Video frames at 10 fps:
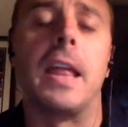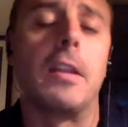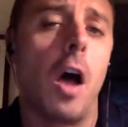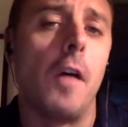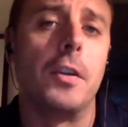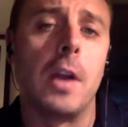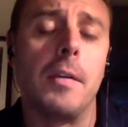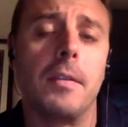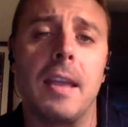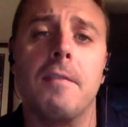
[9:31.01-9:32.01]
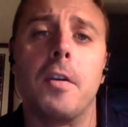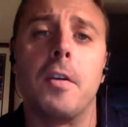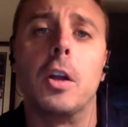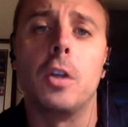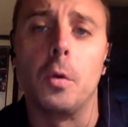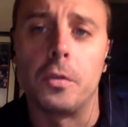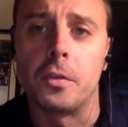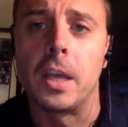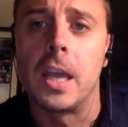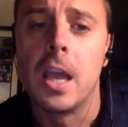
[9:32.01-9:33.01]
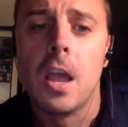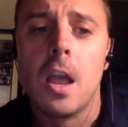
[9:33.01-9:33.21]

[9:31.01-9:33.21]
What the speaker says: that Dolphins-Ravens game very closely.